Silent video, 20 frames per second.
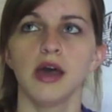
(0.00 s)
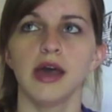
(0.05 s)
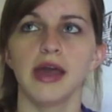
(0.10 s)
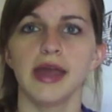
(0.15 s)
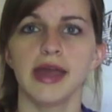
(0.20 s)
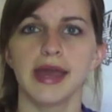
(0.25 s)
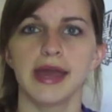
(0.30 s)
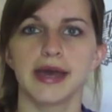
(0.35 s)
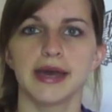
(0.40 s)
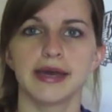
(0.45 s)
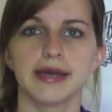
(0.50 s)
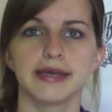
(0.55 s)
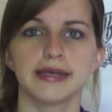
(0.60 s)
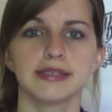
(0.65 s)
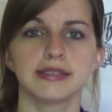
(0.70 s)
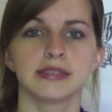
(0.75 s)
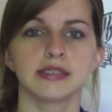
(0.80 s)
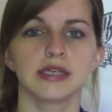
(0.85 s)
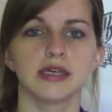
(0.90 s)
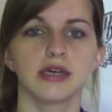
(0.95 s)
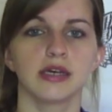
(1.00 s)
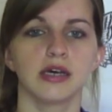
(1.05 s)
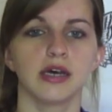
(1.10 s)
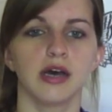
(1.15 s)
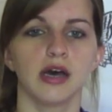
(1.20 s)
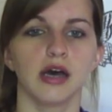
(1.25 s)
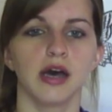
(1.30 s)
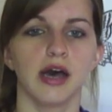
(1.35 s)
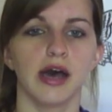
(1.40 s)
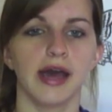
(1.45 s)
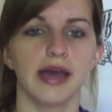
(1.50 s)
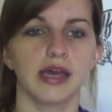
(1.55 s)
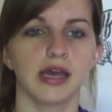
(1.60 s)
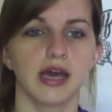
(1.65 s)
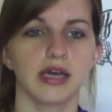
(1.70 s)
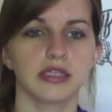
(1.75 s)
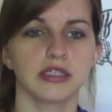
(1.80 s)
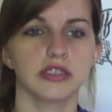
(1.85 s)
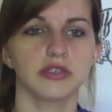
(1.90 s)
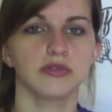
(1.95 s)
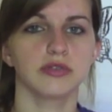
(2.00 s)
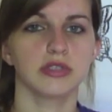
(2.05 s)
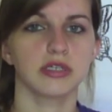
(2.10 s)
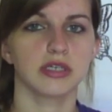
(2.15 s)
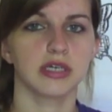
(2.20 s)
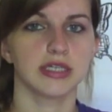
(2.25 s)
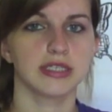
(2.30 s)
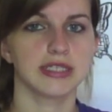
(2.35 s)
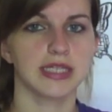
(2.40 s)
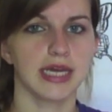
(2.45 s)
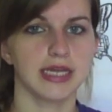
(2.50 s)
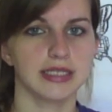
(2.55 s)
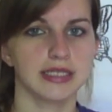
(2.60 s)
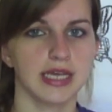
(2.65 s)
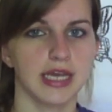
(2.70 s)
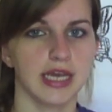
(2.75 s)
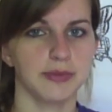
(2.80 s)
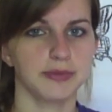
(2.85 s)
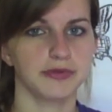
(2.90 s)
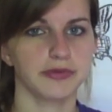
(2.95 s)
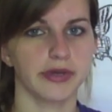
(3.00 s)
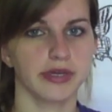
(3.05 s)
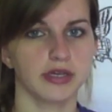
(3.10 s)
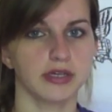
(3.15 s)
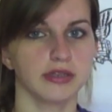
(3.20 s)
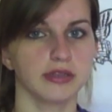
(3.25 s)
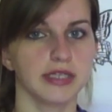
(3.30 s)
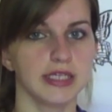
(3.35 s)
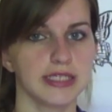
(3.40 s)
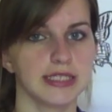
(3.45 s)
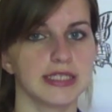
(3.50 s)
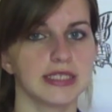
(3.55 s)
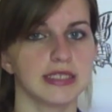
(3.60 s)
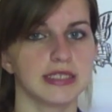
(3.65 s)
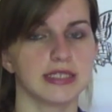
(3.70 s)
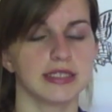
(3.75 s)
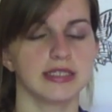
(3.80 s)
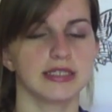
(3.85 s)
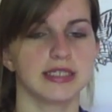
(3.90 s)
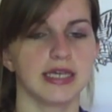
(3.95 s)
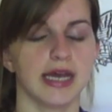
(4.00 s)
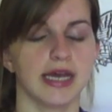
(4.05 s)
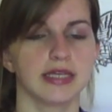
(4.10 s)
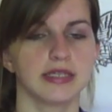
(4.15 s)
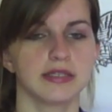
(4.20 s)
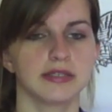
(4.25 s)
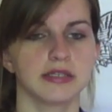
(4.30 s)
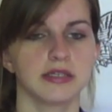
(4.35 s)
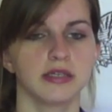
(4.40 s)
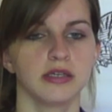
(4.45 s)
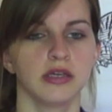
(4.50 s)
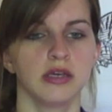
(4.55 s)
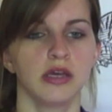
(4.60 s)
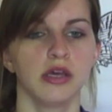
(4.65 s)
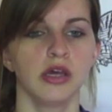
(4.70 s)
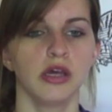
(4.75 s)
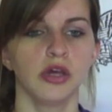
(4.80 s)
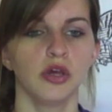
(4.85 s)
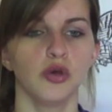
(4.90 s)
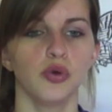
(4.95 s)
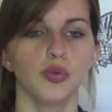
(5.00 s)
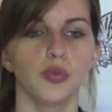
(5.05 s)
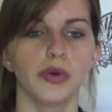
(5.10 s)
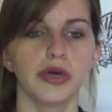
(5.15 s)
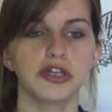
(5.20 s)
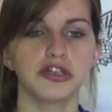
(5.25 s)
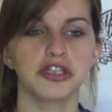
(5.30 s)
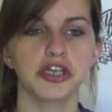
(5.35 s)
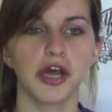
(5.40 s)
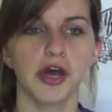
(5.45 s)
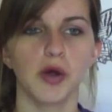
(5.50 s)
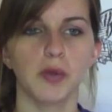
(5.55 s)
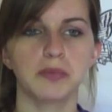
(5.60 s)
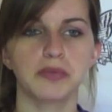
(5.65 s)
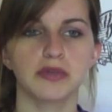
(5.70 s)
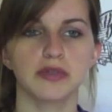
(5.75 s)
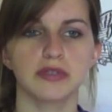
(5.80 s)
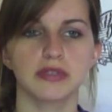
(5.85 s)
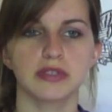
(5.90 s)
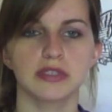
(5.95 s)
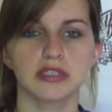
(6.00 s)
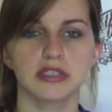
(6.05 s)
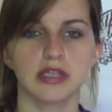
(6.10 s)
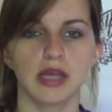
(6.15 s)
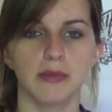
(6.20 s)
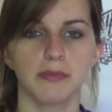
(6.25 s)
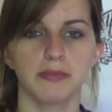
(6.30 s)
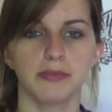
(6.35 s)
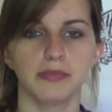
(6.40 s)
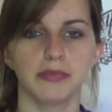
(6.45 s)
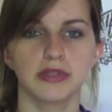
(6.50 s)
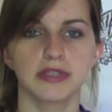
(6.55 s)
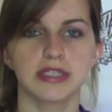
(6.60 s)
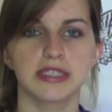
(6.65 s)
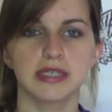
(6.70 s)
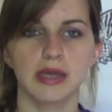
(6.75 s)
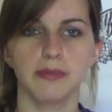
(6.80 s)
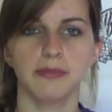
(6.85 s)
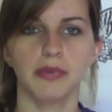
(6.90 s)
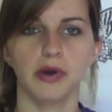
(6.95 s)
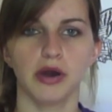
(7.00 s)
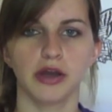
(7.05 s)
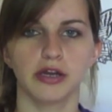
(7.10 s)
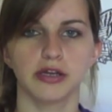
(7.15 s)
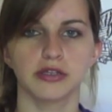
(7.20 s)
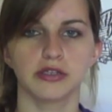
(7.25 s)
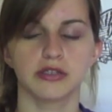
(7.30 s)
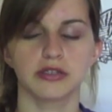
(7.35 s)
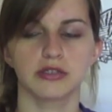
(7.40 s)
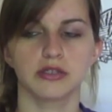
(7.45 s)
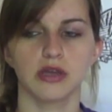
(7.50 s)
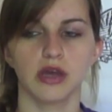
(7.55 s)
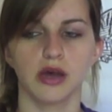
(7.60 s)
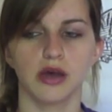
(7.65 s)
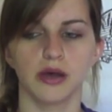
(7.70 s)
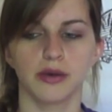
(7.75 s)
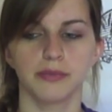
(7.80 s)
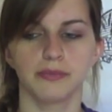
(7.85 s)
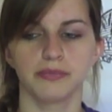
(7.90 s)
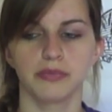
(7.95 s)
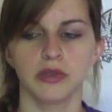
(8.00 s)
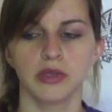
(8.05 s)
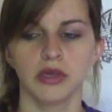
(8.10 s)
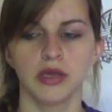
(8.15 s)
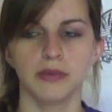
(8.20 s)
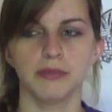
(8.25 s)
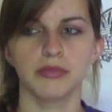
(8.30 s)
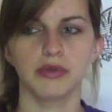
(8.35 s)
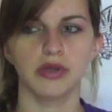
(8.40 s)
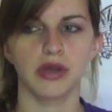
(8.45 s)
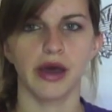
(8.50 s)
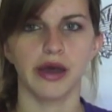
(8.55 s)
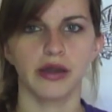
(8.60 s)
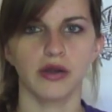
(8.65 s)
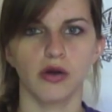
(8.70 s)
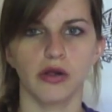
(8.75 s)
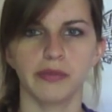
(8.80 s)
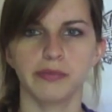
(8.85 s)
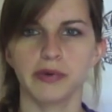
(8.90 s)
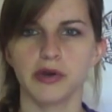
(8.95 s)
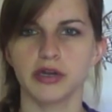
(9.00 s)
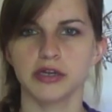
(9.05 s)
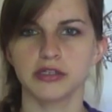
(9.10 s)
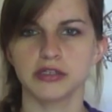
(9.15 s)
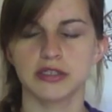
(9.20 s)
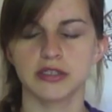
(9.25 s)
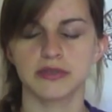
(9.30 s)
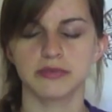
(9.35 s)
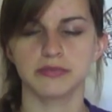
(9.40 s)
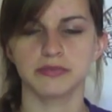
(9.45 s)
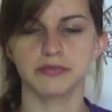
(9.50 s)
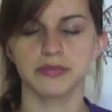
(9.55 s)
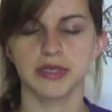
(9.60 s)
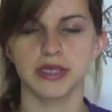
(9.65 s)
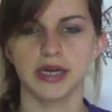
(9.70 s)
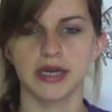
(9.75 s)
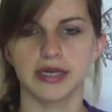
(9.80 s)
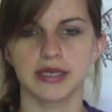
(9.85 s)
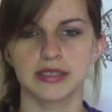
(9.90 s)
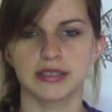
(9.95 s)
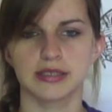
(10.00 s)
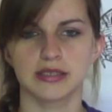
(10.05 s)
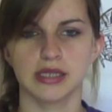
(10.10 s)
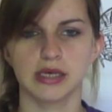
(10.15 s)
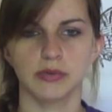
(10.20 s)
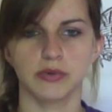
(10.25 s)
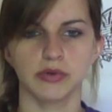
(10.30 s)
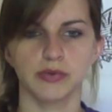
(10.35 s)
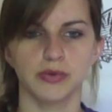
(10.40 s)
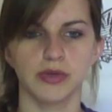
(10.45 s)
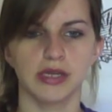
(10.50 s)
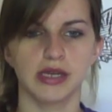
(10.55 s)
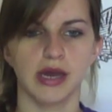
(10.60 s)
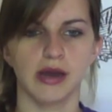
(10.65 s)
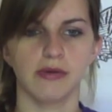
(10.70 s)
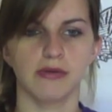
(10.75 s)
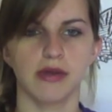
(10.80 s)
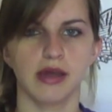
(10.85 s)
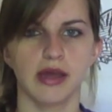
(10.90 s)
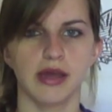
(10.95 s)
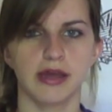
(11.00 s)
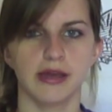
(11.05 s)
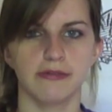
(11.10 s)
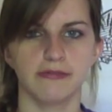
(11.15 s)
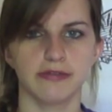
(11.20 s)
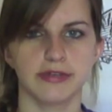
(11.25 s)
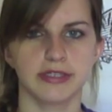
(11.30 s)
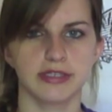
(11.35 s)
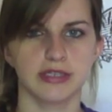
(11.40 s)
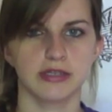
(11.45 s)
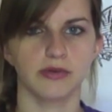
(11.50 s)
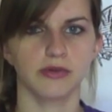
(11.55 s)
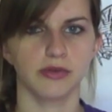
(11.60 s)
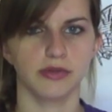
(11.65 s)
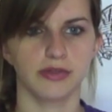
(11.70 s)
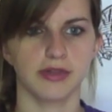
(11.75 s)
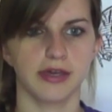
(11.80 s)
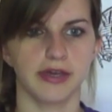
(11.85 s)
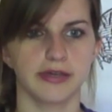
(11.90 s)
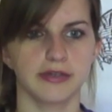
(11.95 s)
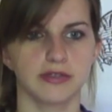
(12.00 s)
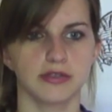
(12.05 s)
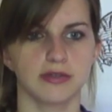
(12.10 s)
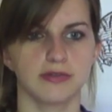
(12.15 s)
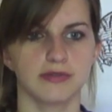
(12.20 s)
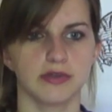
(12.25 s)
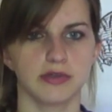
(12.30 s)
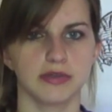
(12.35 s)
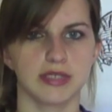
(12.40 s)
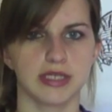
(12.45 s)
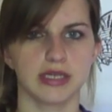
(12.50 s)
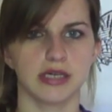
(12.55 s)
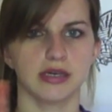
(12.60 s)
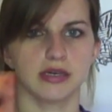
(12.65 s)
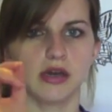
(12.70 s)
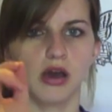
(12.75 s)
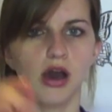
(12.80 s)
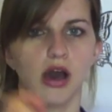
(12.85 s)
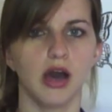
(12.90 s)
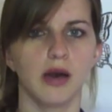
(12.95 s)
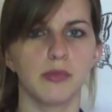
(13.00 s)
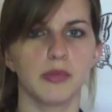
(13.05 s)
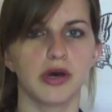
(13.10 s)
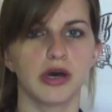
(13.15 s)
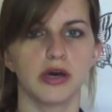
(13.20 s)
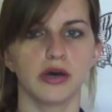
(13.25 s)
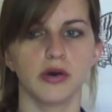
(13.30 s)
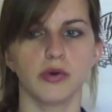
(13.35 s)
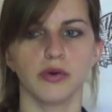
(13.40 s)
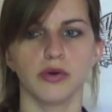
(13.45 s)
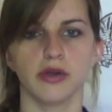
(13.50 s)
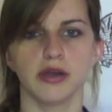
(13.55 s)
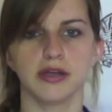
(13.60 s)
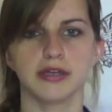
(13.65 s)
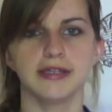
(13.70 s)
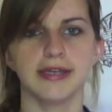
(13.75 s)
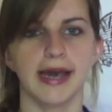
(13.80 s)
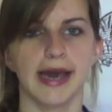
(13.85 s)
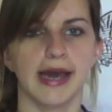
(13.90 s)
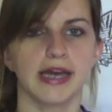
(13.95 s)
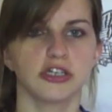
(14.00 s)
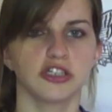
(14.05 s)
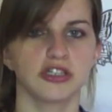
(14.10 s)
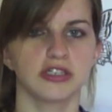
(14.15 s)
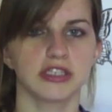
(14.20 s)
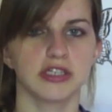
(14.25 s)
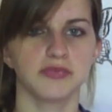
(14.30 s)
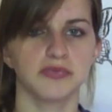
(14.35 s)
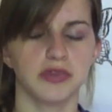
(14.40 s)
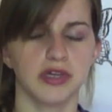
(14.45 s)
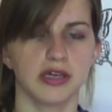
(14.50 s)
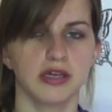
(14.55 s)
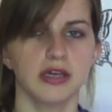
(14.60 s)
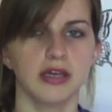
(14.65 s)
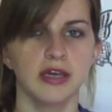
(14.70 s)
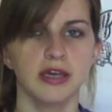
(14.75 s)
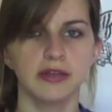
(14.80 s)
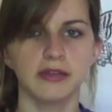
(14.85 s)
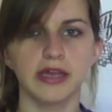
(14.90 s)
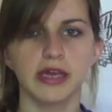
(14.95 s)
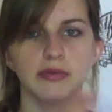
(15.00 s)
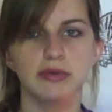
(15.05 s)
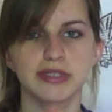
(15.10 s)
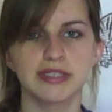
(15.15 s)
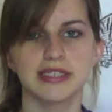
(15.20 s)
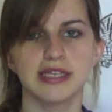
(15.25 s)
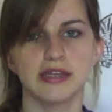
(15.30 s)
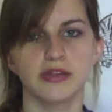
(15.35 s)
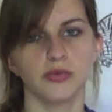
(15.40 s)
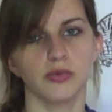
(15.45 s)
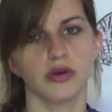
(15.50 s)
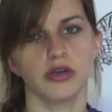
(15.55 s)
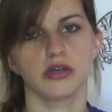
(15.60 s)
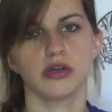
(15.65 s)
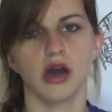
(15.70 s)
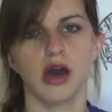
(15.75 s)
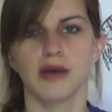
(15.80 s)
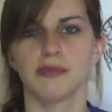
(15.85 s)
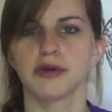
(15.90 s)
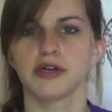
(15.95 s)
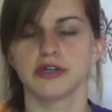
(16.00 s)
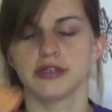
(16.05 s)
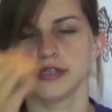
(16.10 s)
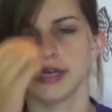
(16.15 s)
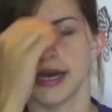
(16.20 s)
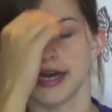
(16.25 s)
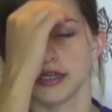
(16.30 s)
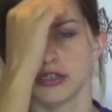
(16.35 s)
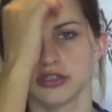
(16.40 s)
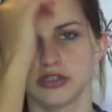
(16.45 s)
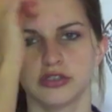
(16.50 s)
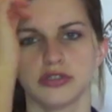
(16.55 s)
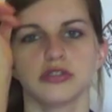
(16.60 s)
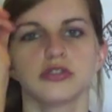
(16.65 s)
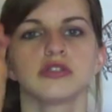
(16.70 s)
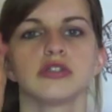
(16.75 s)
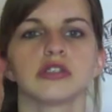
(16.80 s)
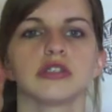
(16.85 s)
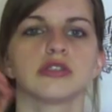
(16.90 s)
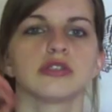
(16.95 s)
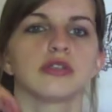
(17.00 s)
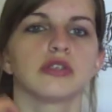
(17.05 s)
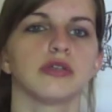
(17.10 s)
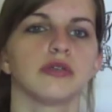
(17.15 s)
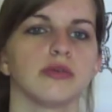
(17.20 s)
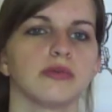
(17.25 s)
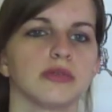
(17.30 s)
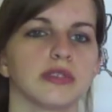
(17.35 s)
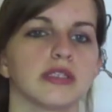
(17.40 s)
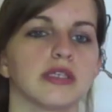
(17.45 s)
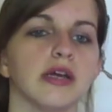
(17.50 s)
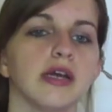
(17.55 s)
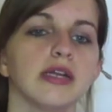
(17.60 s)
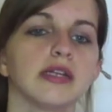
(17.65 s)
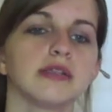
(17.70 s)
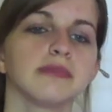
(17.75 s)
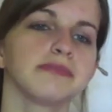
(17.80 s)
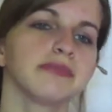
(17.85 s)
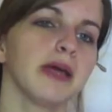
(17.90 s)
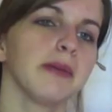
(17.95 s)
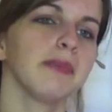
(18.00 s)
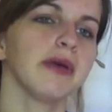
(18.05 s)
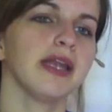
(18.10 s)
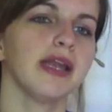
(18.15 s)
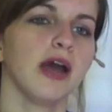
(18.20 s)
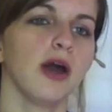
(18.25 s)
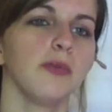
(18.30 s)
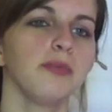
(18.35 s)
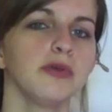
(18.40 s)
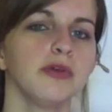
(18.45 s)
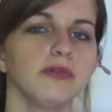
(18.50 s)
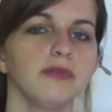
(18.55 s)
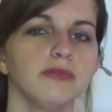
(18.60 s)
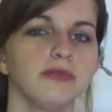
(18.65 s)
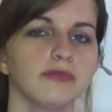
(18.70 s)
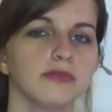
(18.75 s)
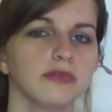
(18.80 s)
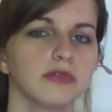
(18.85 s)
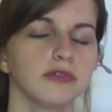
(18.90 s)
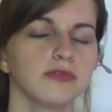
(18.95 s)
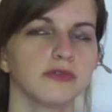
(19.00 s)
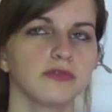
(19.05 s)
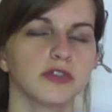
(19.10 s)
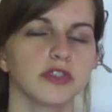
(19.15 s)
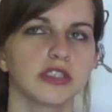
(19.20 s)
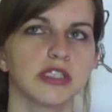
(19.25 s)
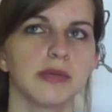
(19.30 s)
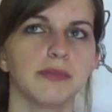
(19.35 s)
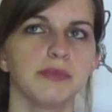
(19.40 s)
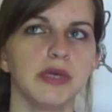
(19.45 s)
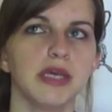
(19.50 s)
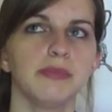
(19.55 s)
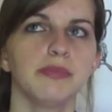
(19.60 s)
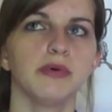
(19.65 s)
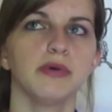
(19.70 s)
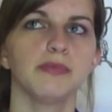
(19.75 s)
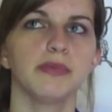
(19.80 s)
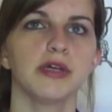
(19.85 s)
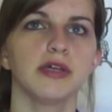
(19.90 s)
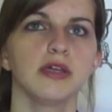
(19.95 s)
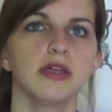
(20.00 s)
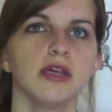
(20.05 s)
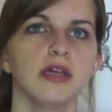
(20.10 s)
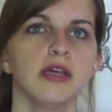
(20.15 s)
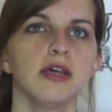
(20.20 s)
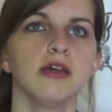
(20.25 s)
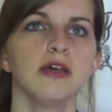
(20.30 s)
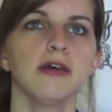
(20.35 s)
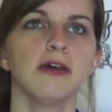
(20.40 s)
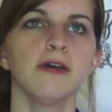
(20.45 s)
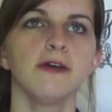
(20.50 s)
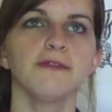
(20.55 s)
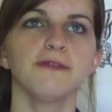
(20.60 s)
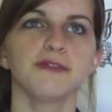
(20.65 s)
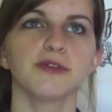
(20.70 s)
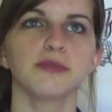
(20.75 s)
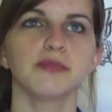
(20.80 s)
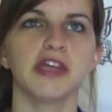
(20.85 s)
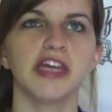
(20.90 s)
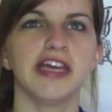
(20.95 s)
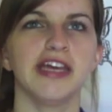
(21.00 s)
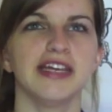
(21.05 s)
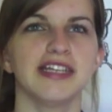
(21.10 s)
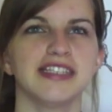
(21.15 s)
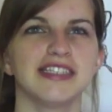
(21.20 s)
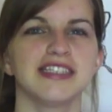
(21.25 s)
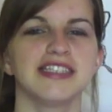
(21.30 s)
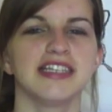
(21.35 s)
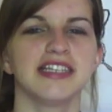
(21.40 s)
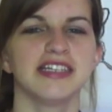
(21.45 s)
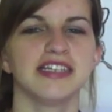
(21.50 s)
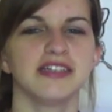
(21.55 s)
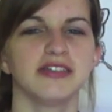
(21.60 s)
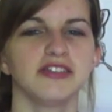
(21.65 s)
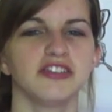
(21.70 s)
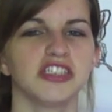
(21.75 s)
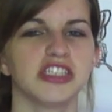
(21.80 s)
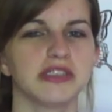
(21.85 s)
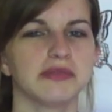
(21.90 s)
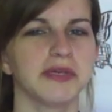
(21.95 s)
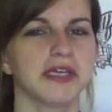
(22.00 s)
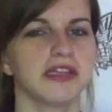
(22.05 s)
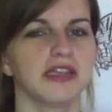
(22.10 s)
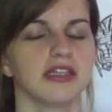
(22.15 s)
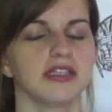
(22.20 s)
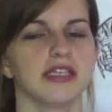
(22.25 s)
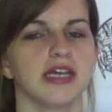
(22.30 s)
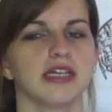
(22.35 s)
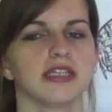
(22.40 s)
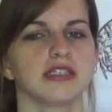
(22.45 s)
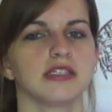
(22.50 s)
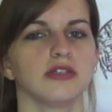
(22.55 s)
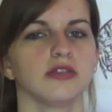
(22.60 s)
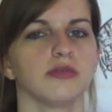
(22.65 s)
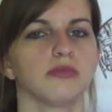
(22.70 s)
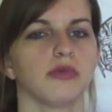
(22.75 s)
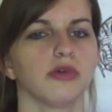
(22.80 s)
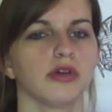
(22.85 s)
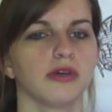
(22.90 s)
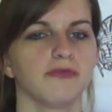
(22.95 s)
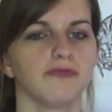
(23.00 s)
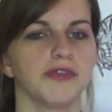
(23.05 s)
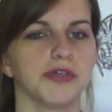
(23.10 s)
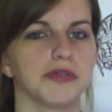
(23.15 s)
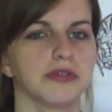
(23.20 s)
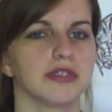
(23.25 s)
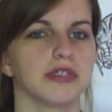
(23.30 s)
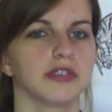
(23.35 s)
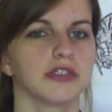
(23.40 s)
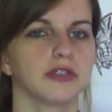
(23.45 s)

And I got to use a cassette tape so I could listen to the test, which helped in some parts, but not in all parts, because they would read out every single thing. So if there was like a comma or a dash or something, they would say the word comma or dash just so you know it was there. And that might help you for some people, but for me it didn't. It just made the test a little more confusing.